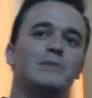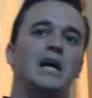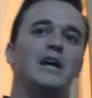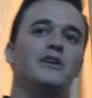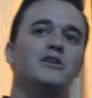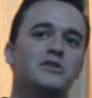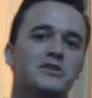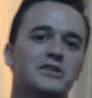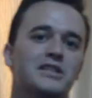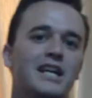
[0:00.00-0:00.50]

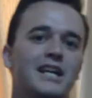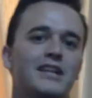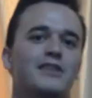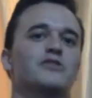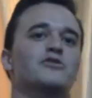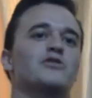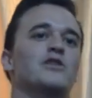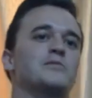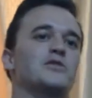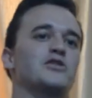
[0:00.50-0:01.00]
Understanding
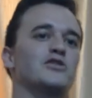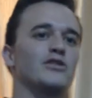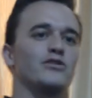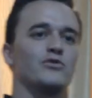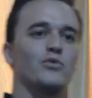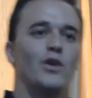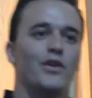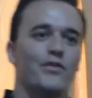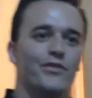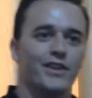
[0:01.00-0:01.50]
the scriptures
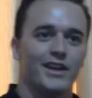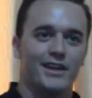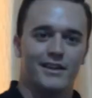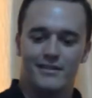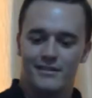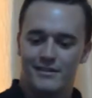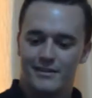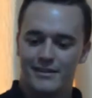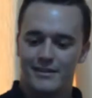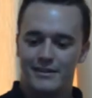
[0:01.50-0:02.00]
is one thing,
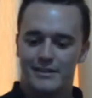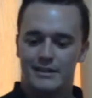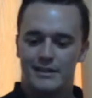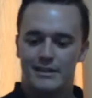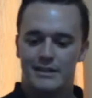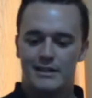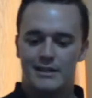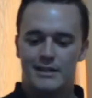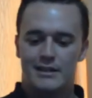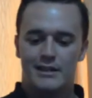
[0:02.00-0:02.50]

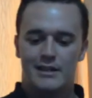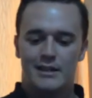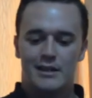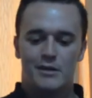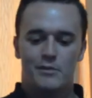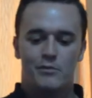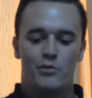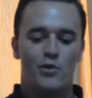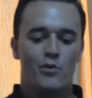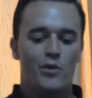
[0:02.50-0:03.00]

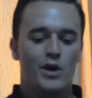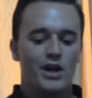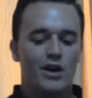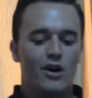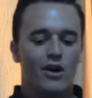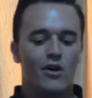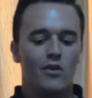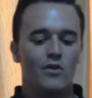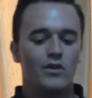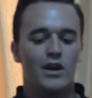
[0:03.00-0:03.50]
but we
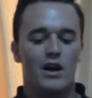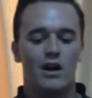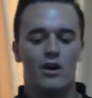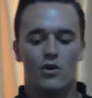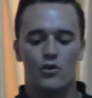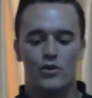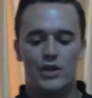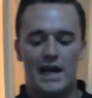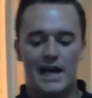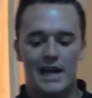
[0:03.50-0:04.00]
all
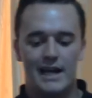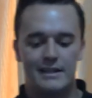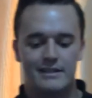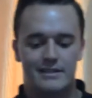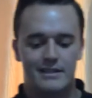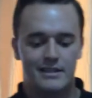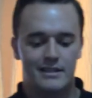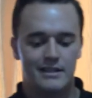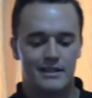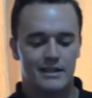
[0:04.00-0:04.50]
know
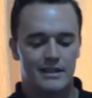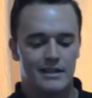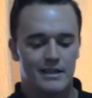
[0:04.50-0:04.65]
that